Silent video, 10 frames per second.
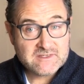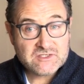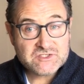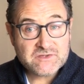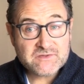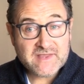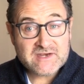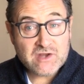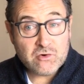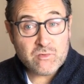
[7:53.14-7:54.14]
so that they
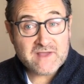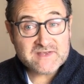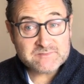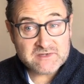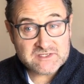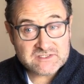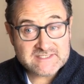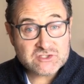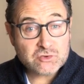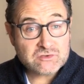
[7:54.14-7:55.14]
know where this person
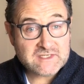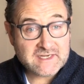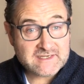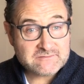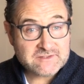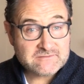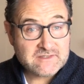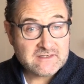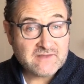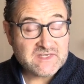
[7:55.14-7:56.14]
is at all times.
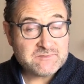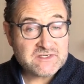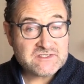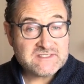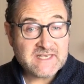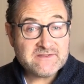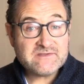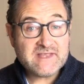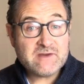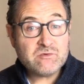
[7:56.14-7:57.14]
And this person said that
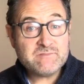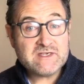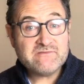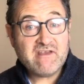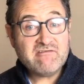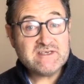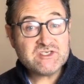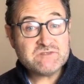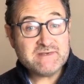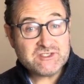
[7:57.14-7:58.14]
they would be very
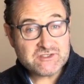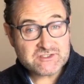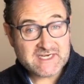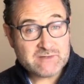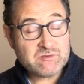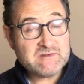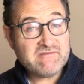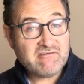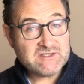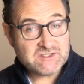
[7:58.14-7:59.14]
suspicious. It would be
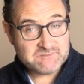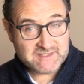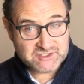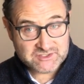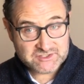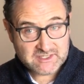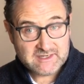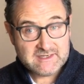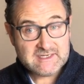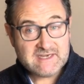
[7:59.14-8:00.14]
very suspicious
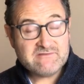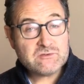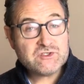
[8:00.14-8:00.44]
if it was